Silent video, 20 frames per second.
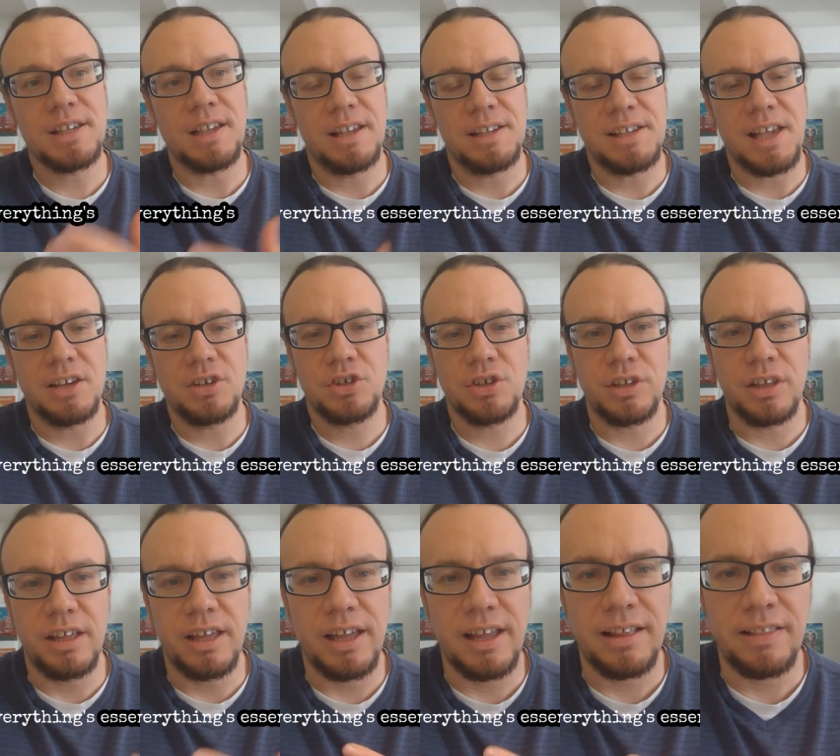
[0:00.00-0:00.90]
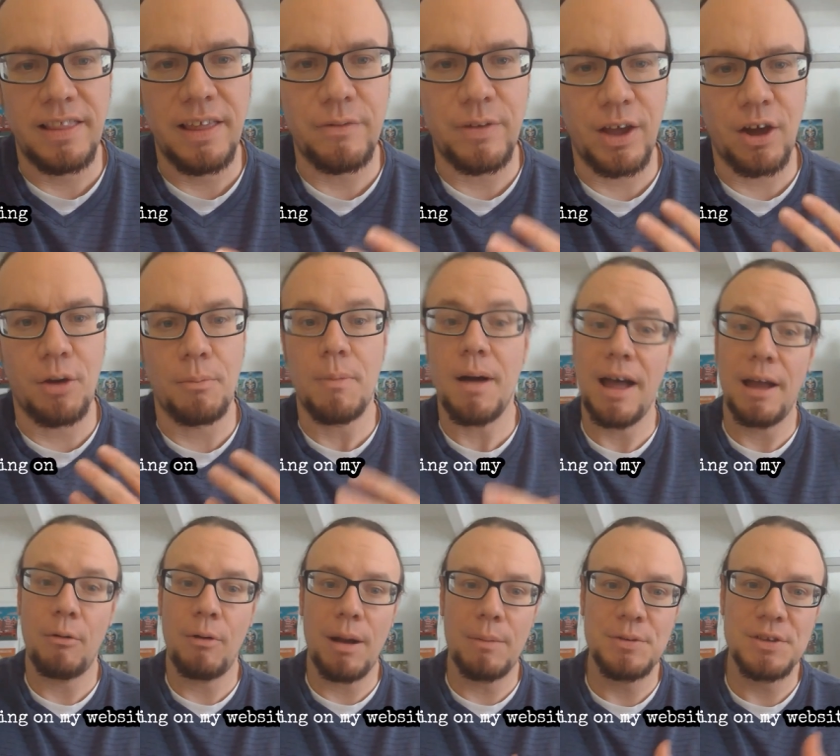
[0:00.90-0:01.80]
essentially living on
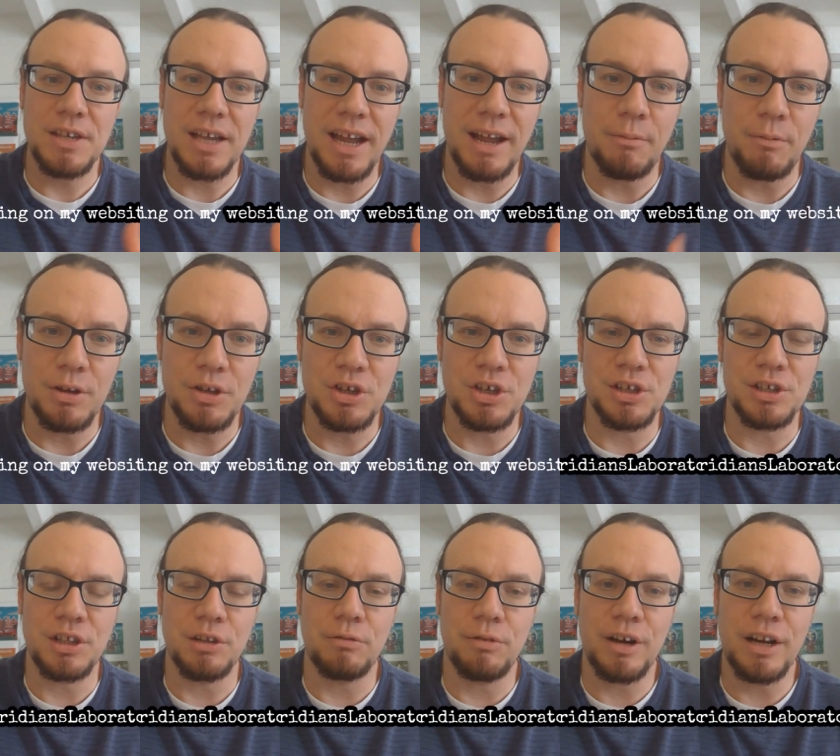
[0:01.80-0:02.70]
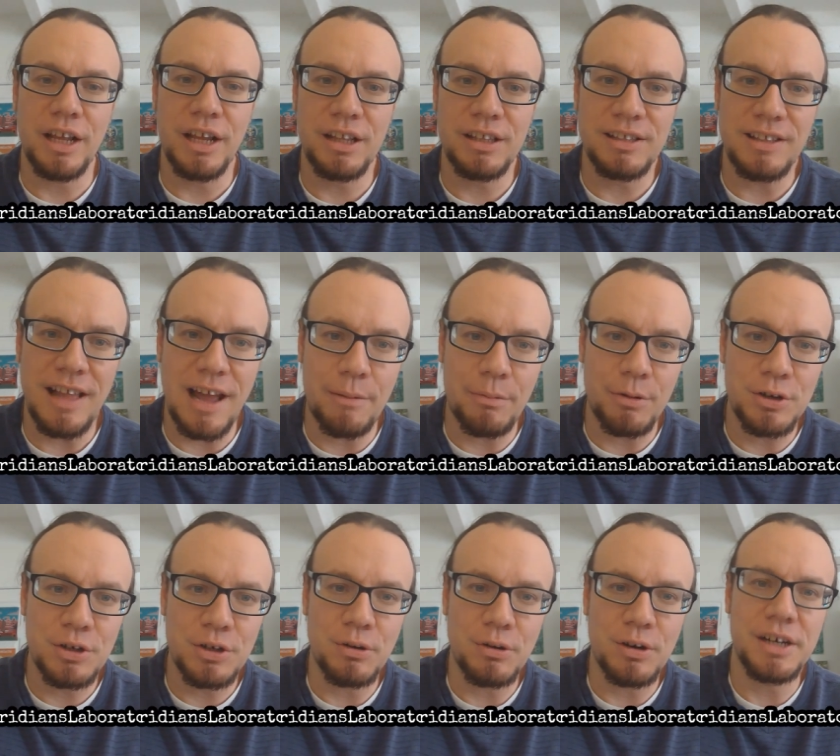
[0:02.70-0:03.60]
my website, which is
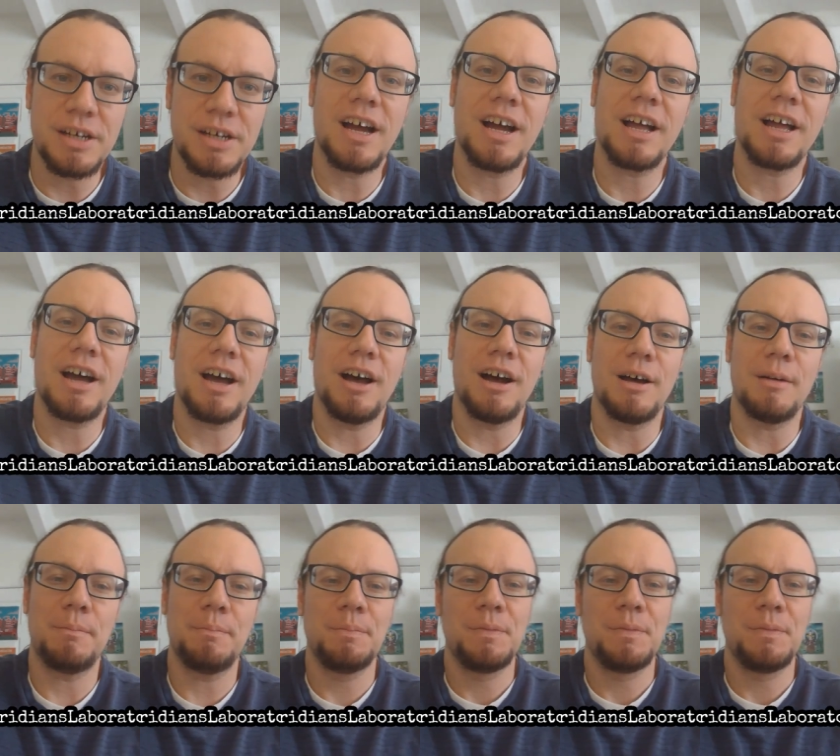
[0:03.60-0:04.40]
liridianslaboratory.com.